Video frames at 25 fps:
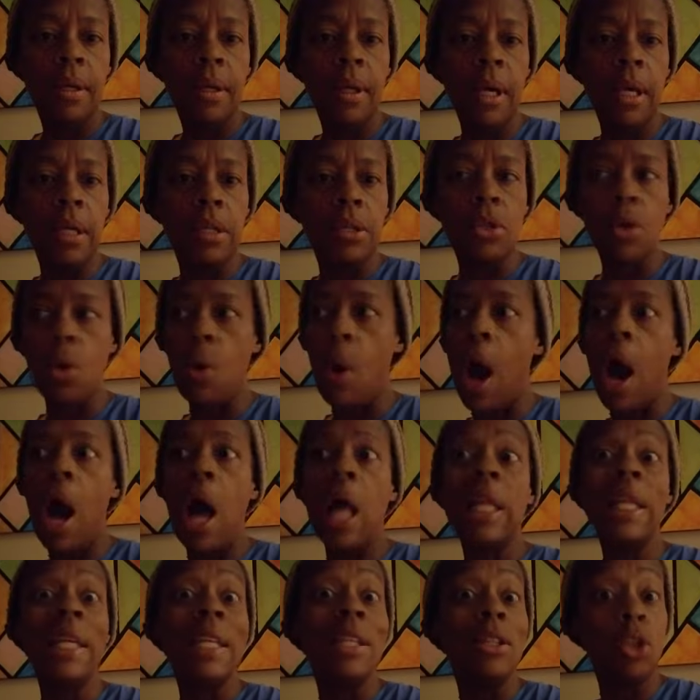and so
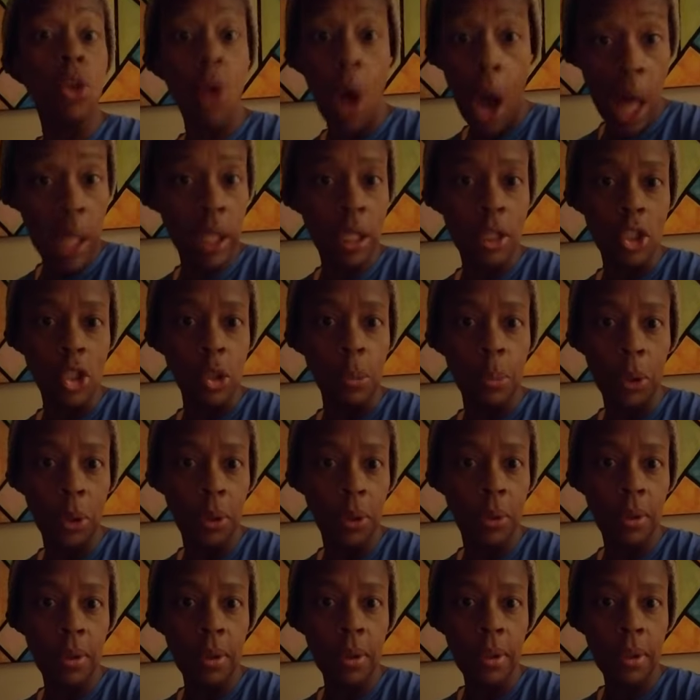highly
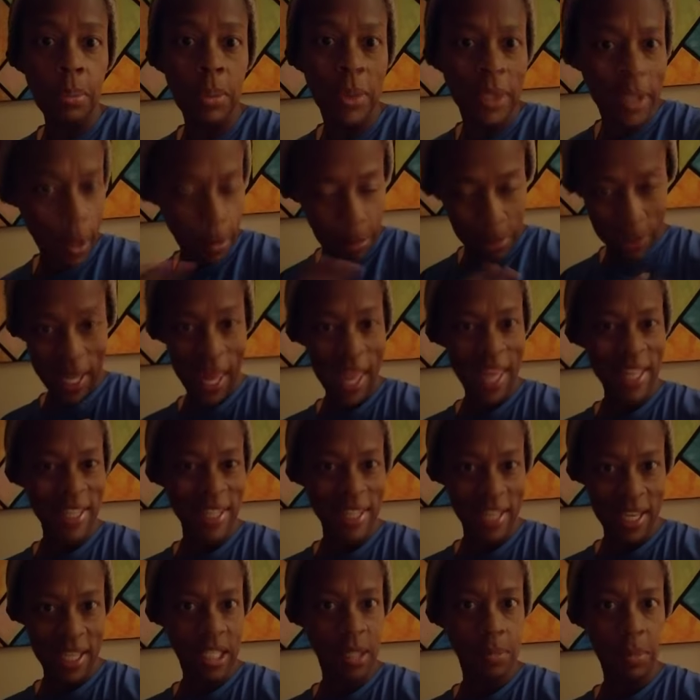knowledgeable. But a black
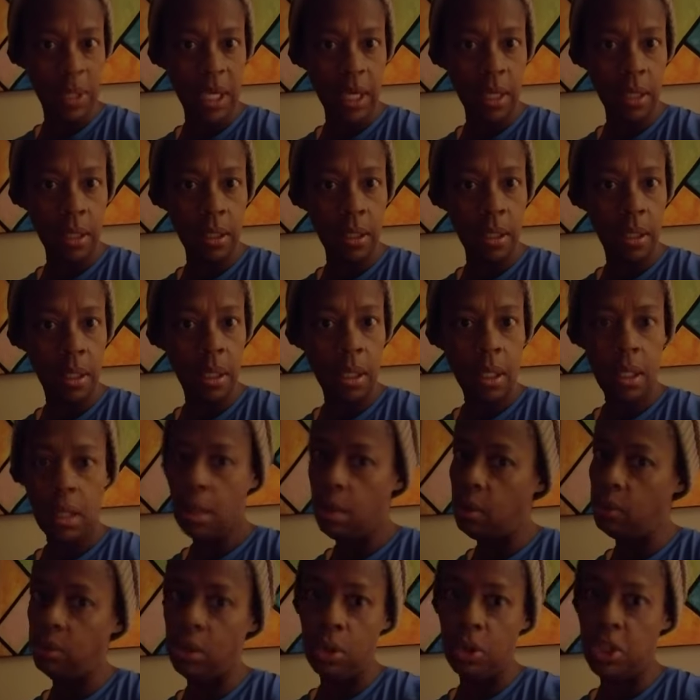lesbian?
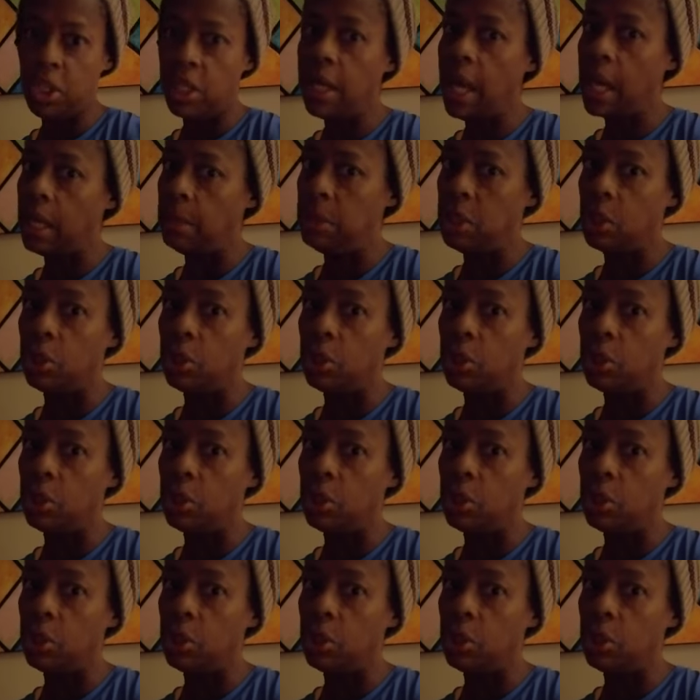Oh no, she gotta be